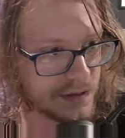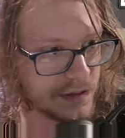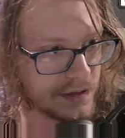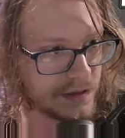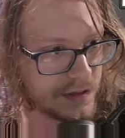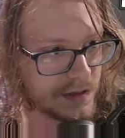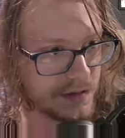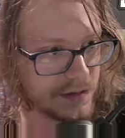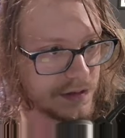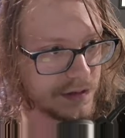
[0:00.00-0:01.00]
Then
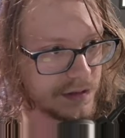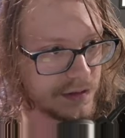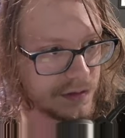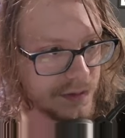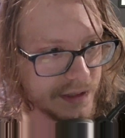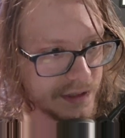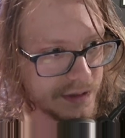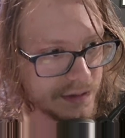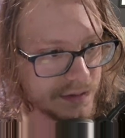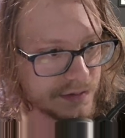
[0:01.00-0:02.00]
the 3
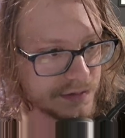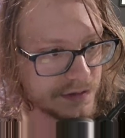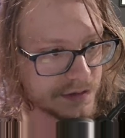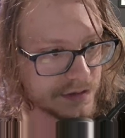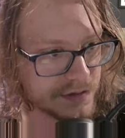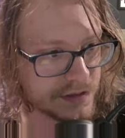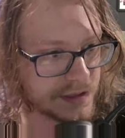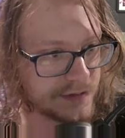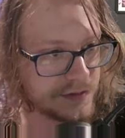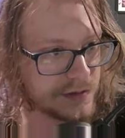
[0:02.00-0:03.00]
is going to
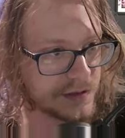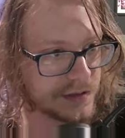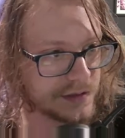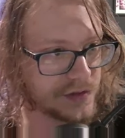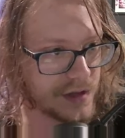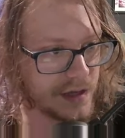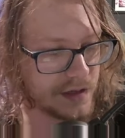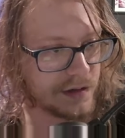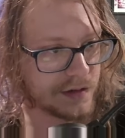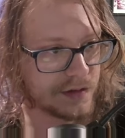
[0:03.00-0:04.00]
have to recurse again
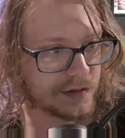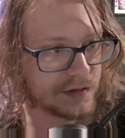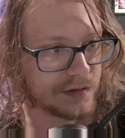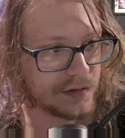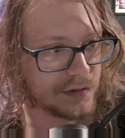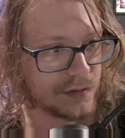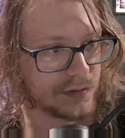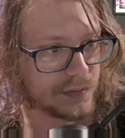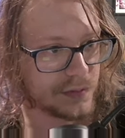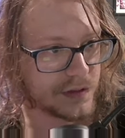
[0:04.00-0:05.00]
into 2
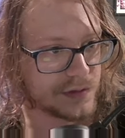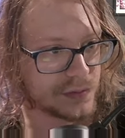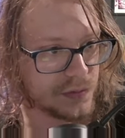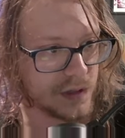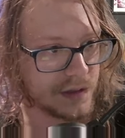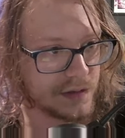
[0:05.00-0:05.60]
plus 1.